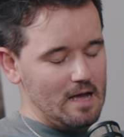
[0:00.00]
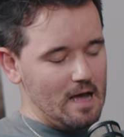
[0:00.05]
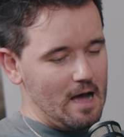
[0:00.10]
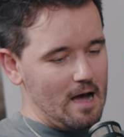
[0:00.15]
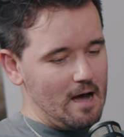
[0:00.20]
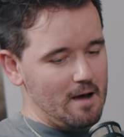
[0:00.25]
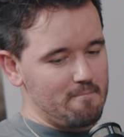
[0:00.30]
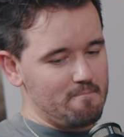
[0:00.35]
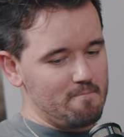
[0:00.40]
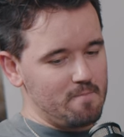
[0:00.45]

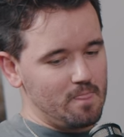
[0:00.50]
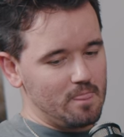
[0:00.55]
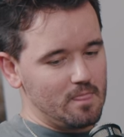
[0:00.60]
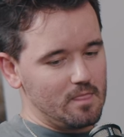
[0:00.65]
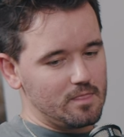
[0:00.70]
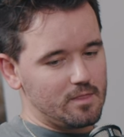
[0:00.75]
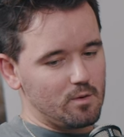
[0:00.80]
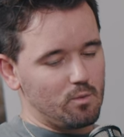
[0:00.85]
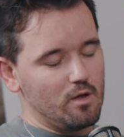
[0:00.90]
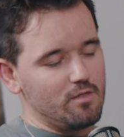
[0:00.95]
Um,
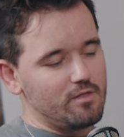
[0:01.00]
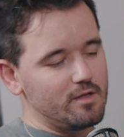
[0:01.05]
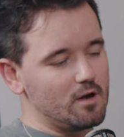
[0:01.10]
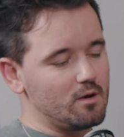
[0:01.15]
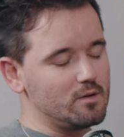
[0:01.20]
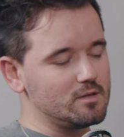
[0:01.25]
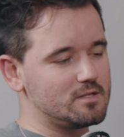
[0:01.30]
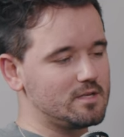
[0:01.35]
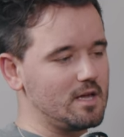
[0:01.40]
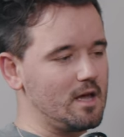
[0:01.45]
the one thing
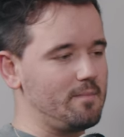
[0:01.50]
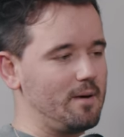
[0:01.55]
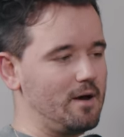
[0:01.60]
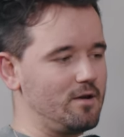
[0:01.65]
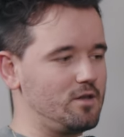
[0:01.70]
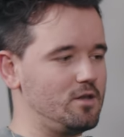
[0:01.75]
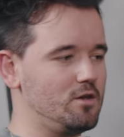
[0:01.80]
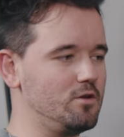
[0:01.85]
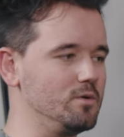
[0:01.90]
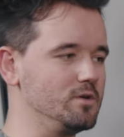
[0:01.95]
I would say
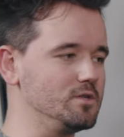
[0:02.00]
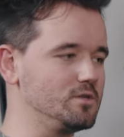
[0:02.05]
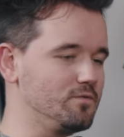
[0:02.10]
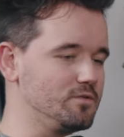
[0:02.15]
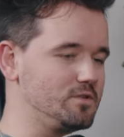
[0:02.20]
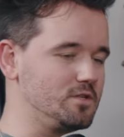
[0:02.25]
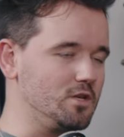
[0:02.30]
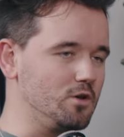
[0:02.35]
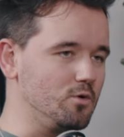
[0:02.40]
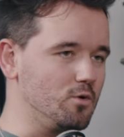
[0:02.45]
about you is
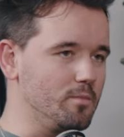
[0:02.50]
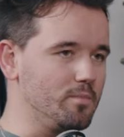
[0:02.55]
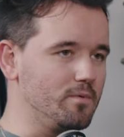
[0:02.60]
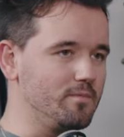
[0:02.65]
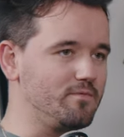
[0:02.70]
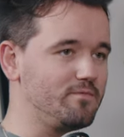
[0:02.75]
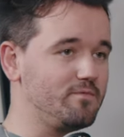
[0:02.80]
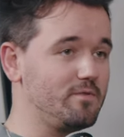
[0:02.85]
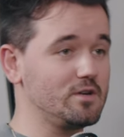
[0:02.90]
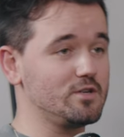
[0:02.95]
obviously you were a
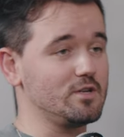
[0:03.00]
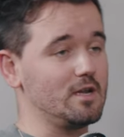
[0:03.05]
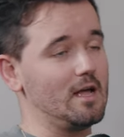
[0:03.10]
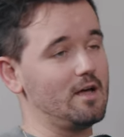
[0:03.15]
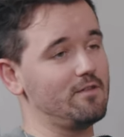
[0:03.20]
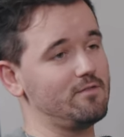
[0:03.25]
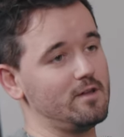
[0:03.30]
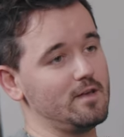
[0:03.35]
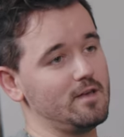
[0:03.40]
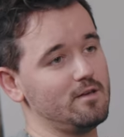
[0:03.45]
professional
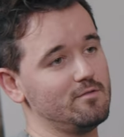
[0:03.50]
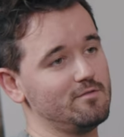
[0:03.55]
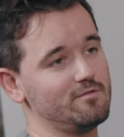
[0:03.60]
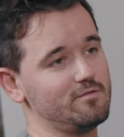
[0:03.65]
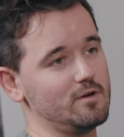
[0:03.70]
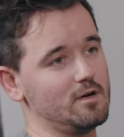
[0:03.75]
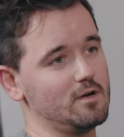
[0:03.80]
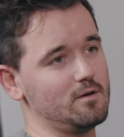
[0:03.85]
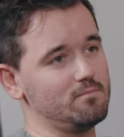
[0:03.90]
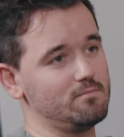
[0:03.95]
athlete
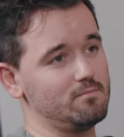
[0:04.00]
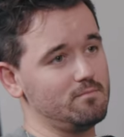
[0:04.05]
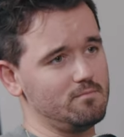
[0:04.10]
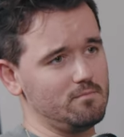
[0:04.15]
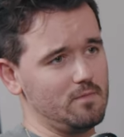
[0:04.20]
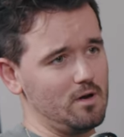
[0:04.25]
for